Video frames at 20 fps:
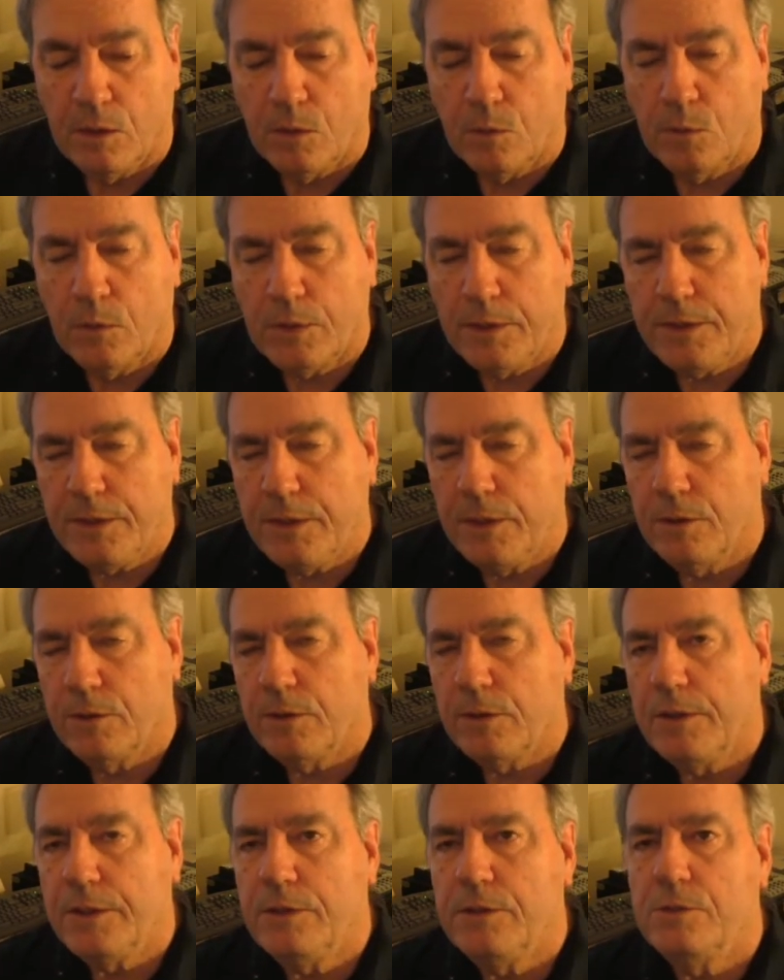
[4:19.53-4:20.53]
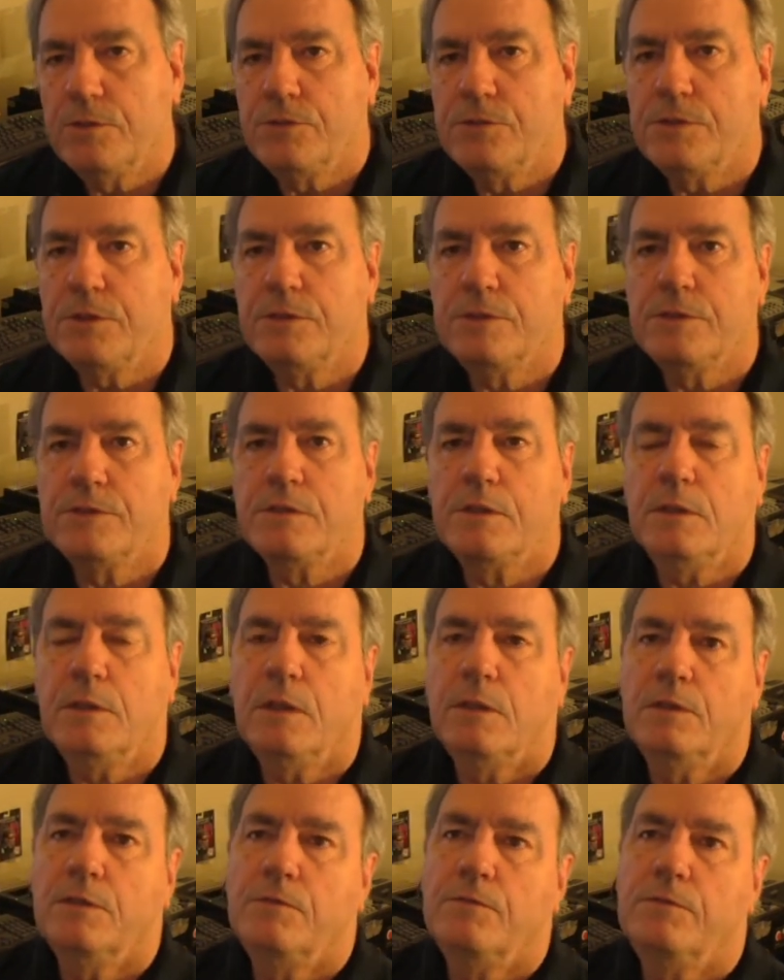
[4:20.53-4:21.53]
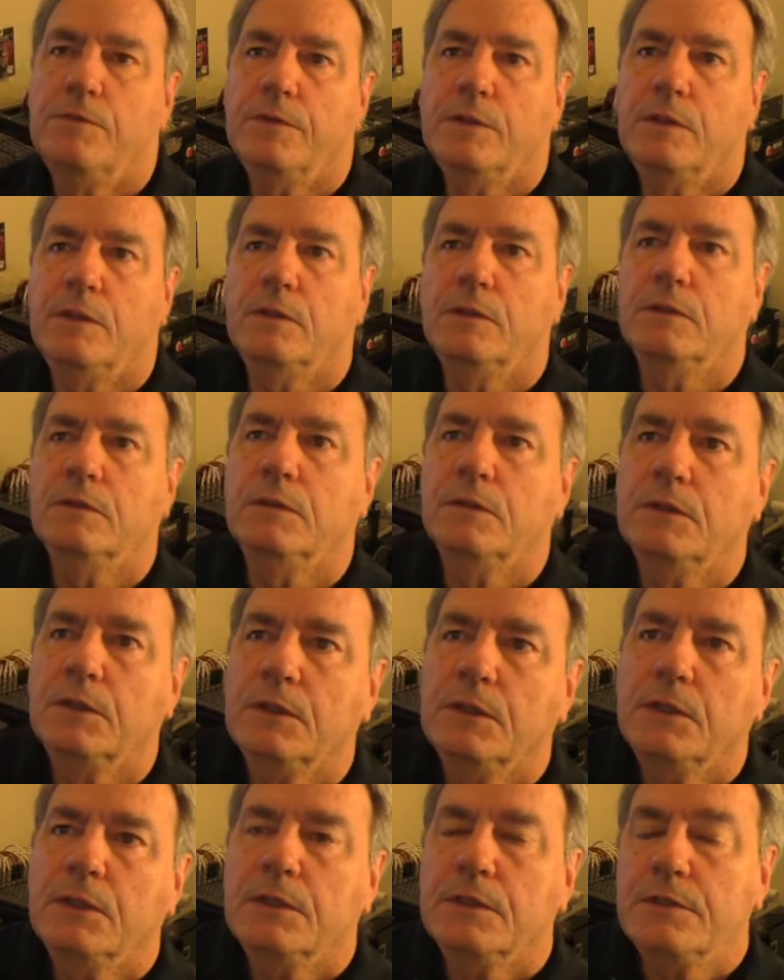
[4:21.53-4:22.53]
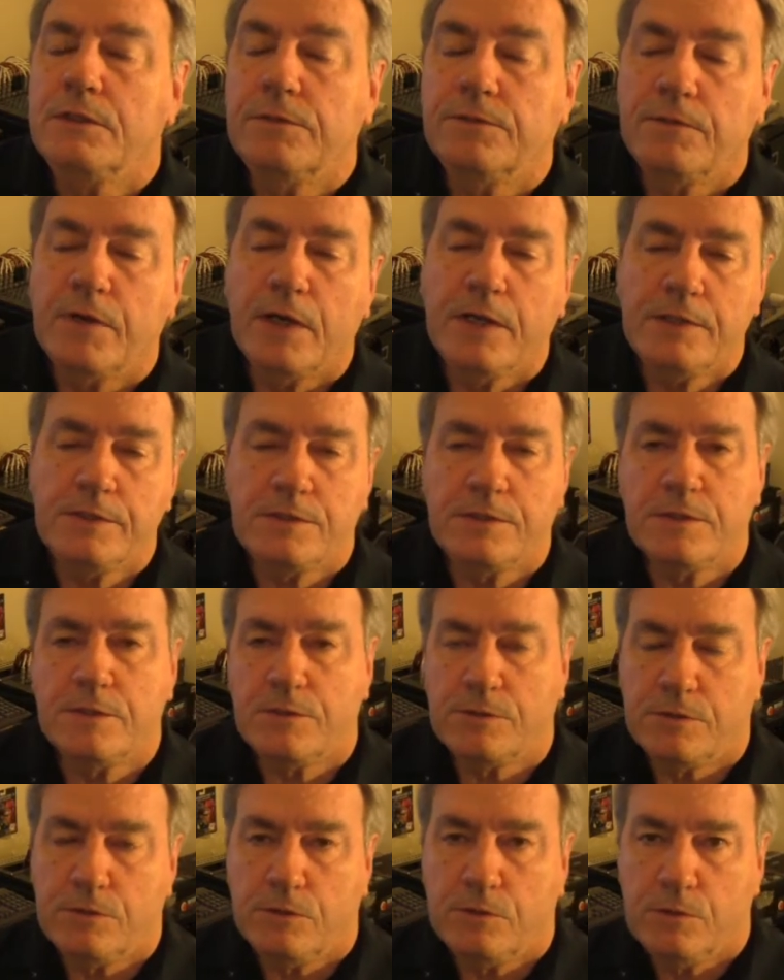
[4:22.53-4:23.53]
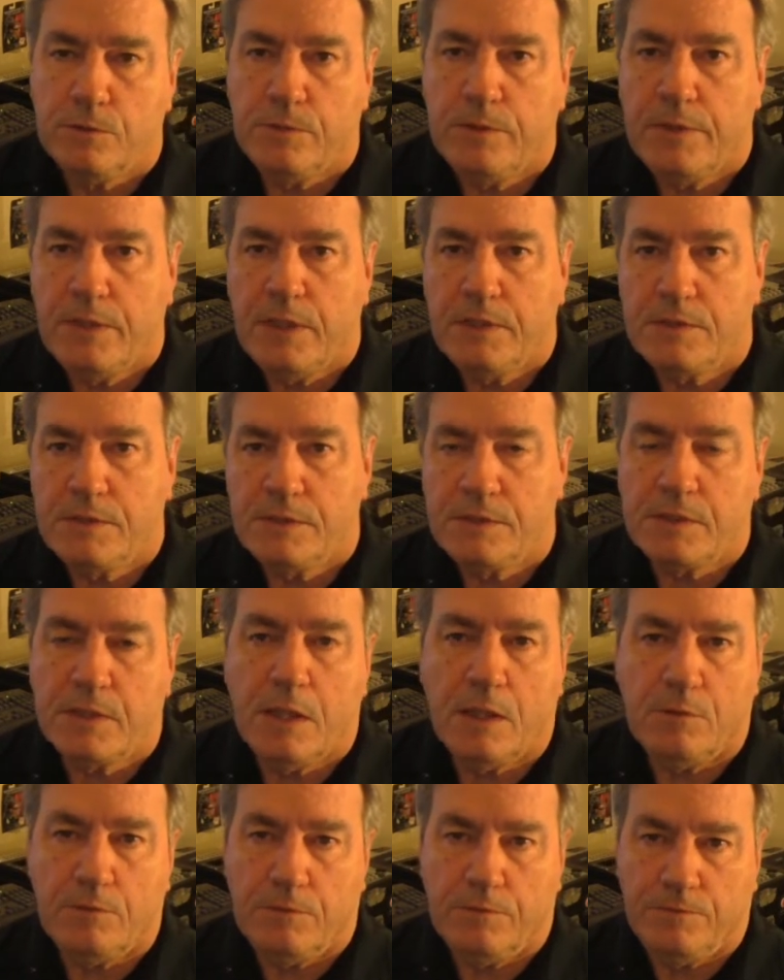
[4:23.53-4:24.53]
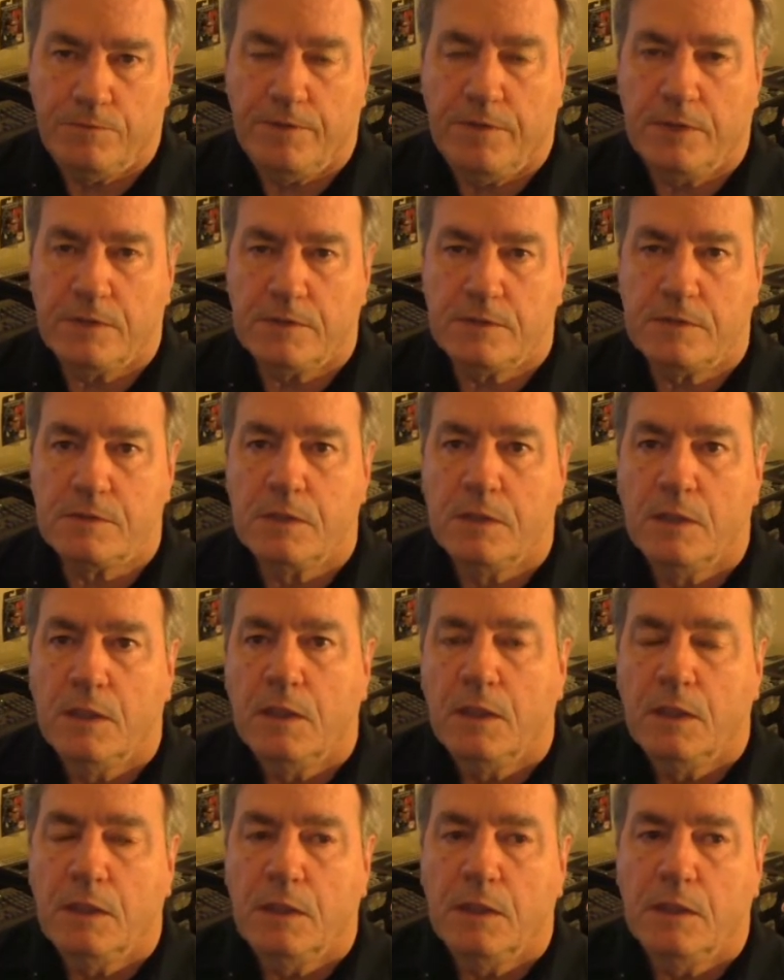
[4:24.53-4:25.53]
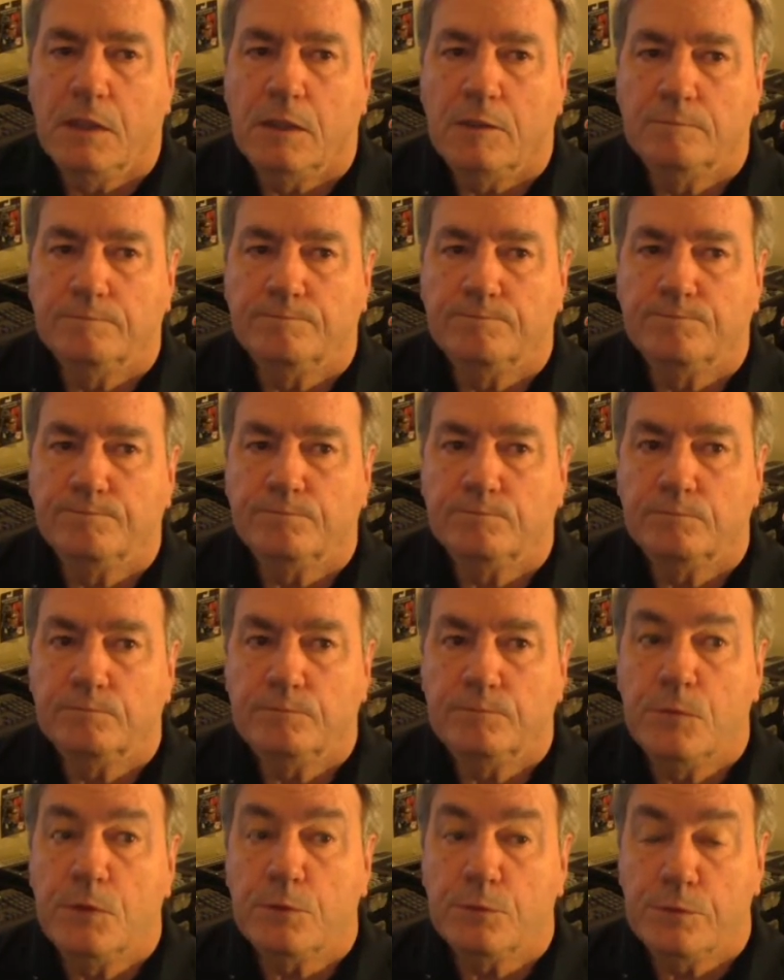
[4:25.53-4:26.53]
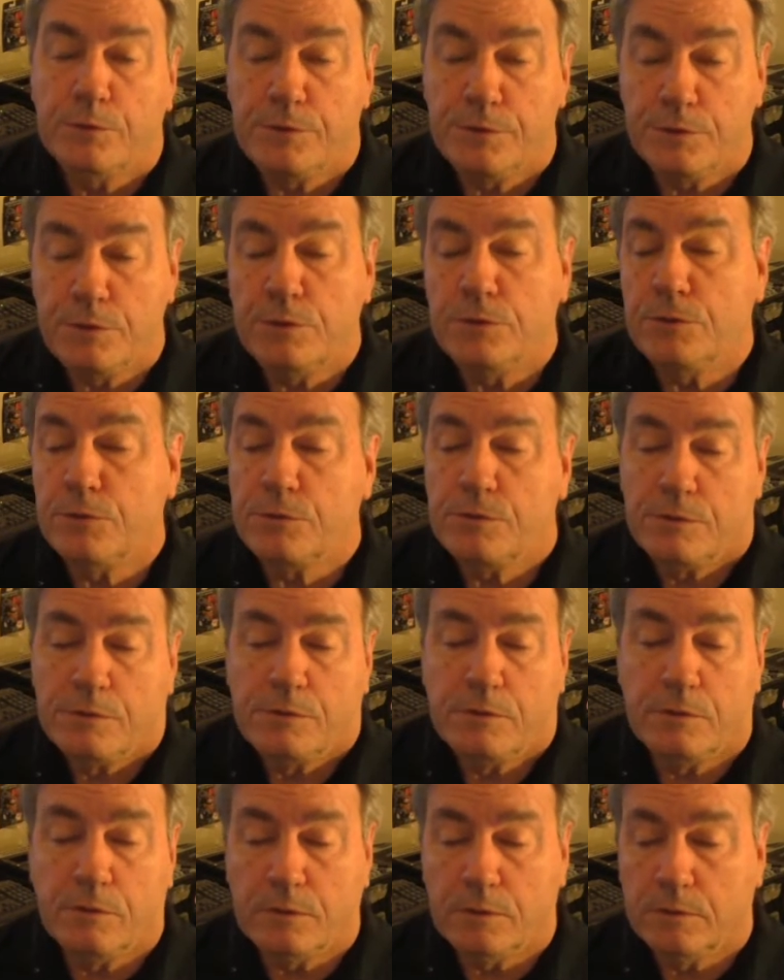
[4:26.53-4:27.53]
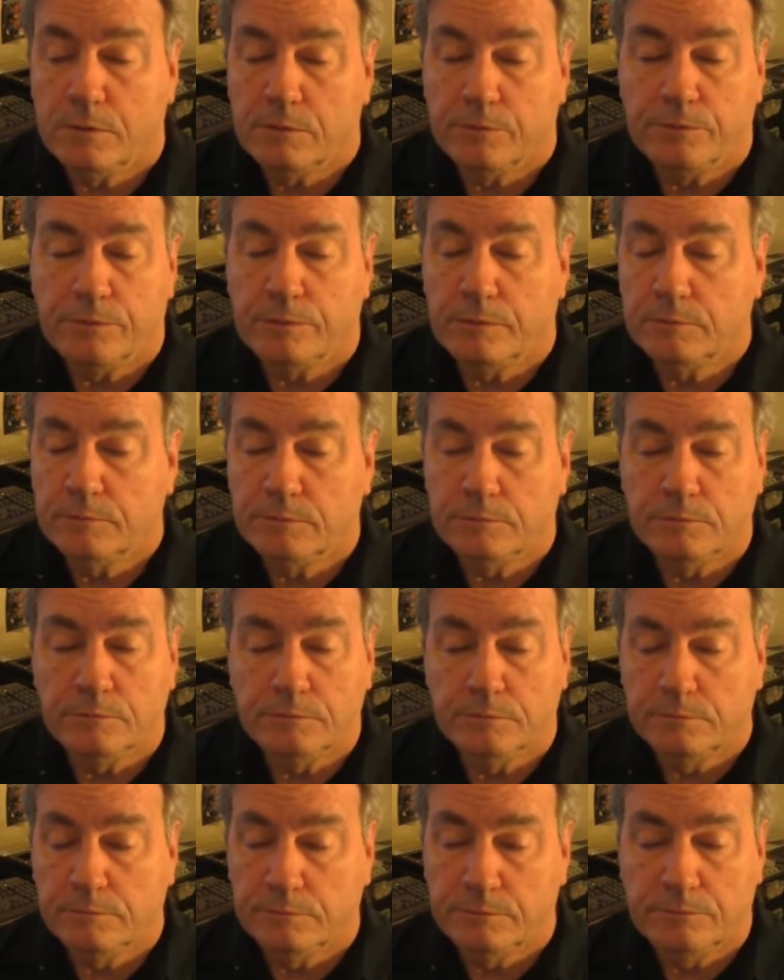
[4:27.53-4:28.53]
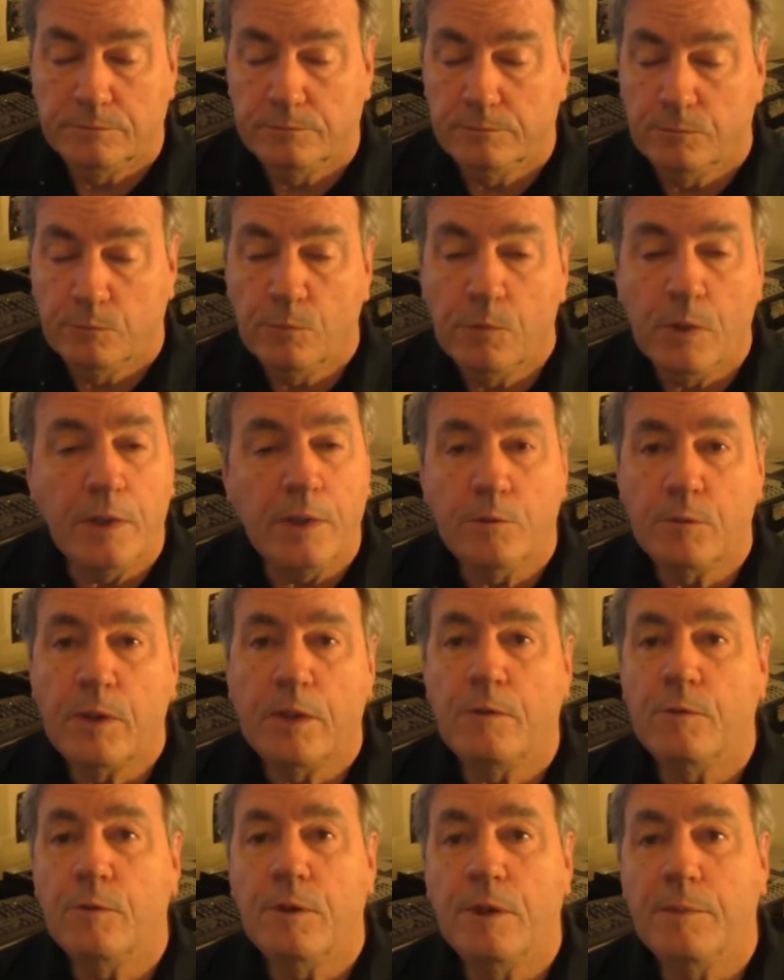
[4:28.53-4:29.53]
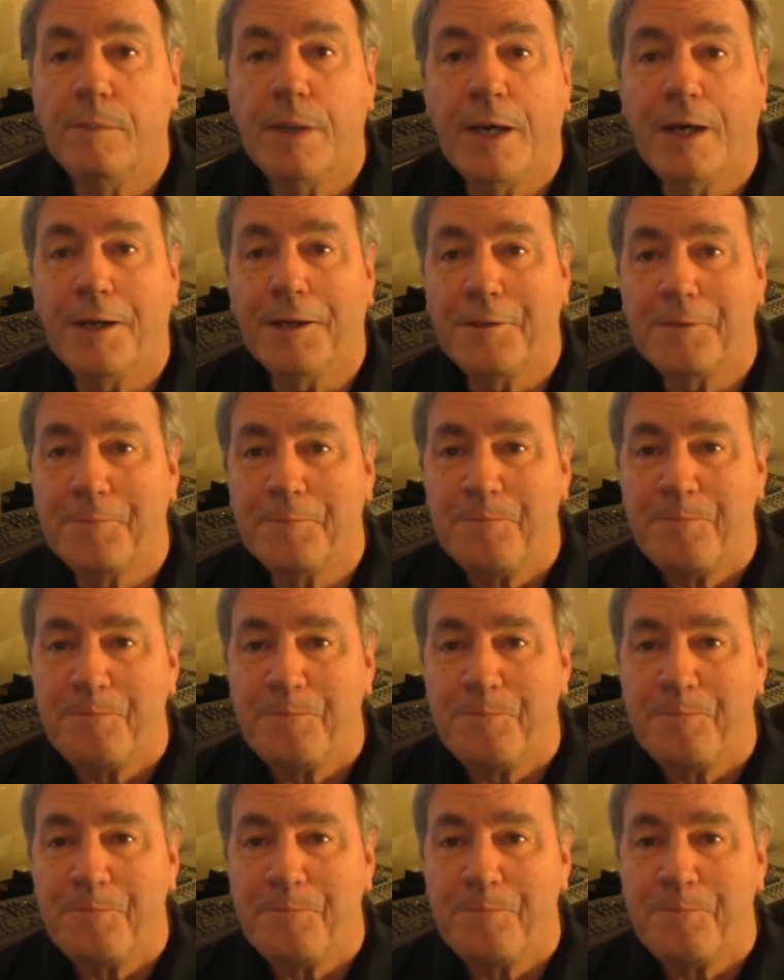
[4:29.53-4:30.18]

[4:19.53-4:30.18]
One of the early uses of devices to create sound effects that was used from way back,